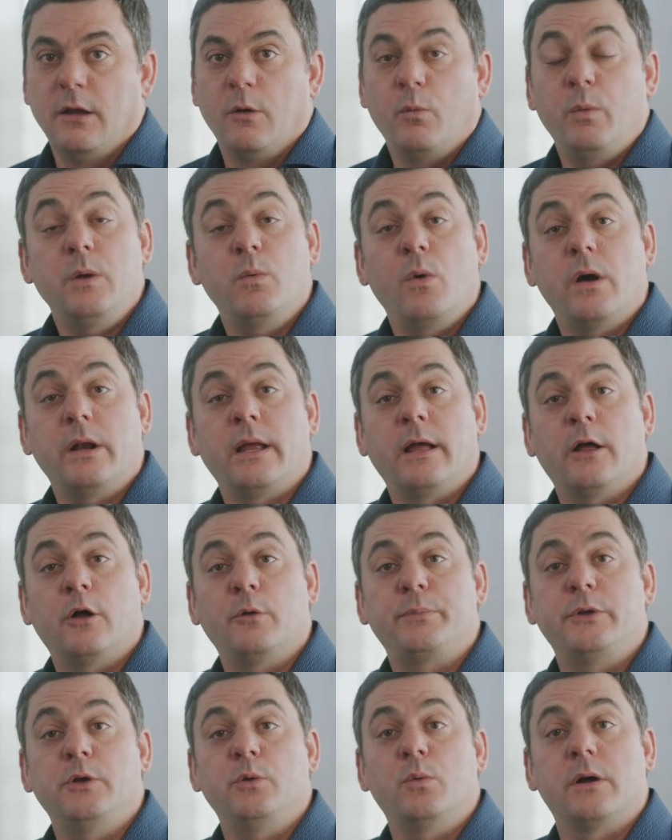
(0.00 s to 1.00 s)
We want to
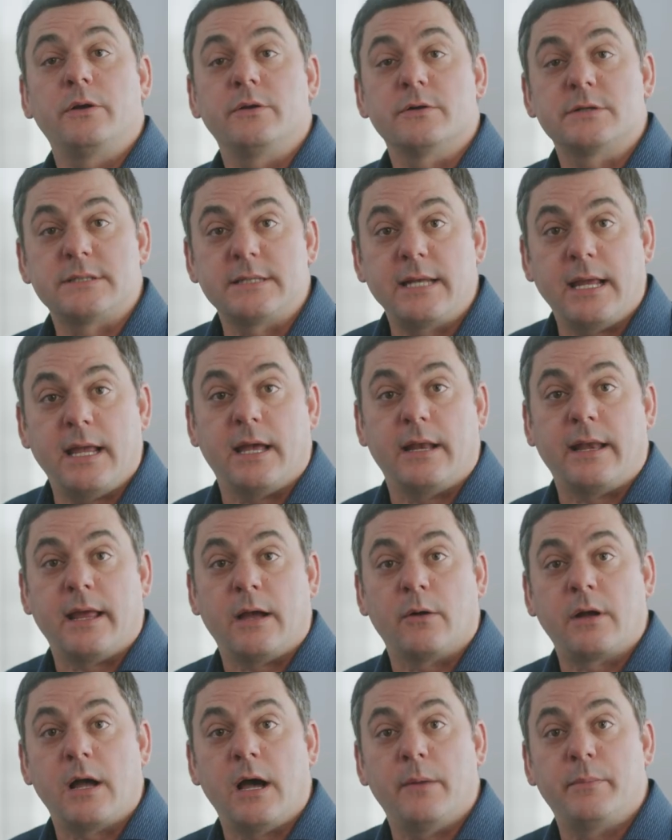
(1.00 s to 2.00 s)
help you understand
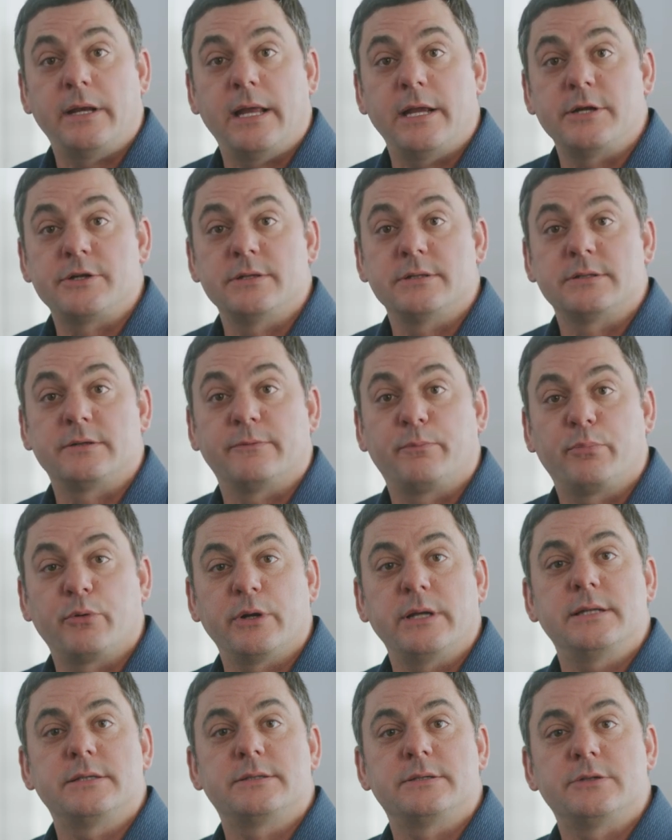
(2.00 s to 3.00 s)
how combinations of
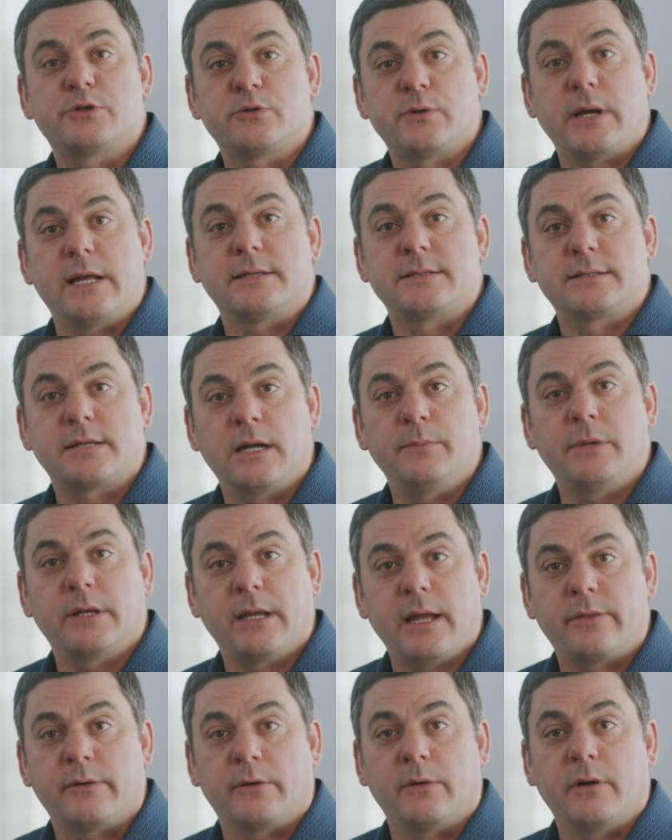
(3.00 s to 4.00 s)
breeds and traits come
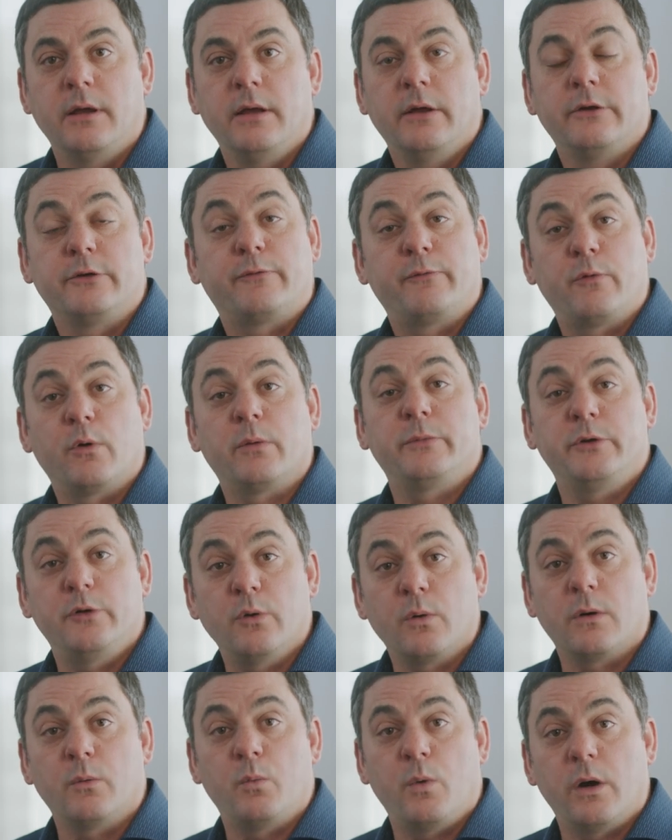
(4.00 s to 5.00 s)
together to form
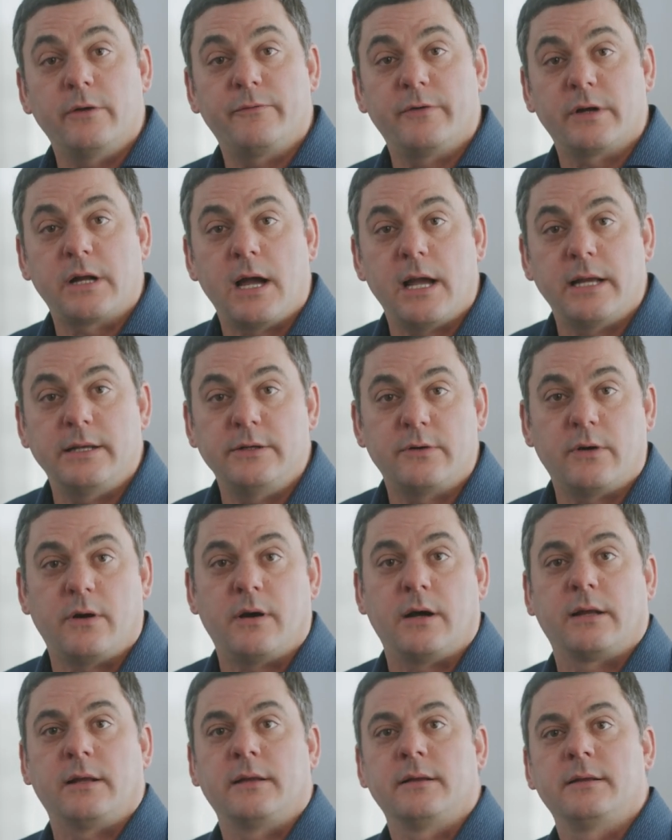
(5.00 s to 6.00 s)
your one-of-a-kind
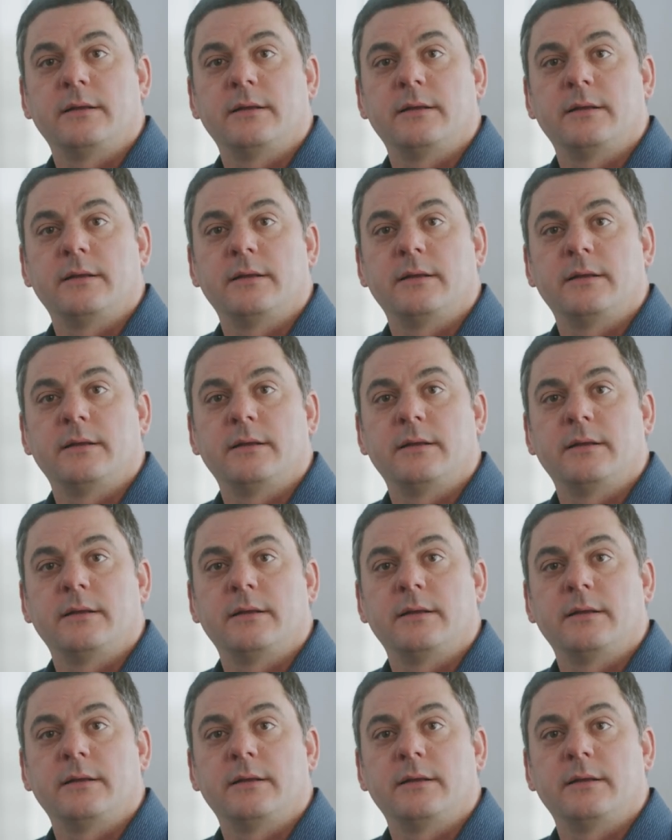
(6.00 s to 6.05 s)
dog.